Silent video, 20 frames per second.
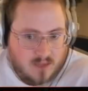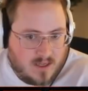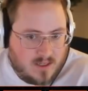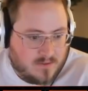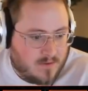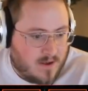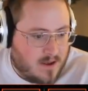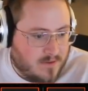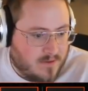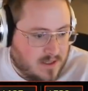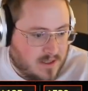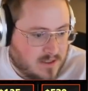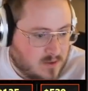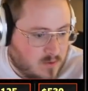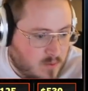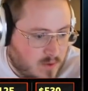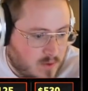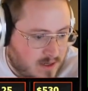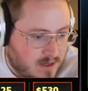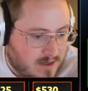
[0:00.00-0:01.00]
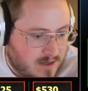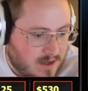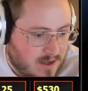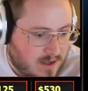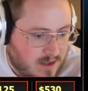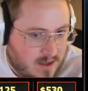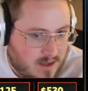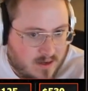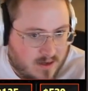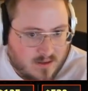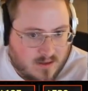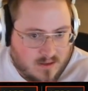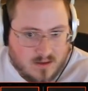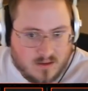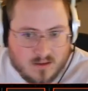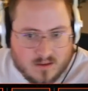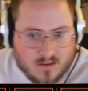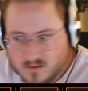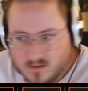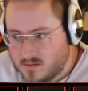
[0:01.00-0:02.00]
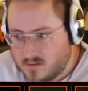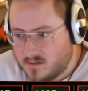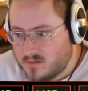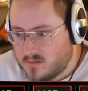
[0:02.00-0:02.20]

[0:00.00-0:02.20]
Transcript: Ace five against queen nine here.